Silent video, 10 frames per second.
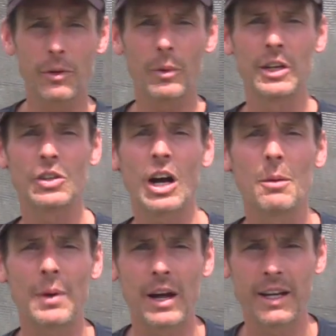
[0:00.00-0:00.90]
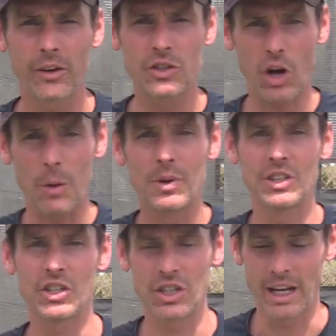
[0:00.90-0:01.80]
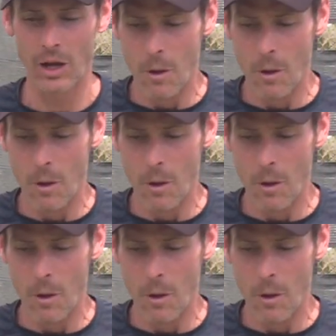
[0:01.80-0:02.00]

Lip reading: we want to talk about here is our positioning.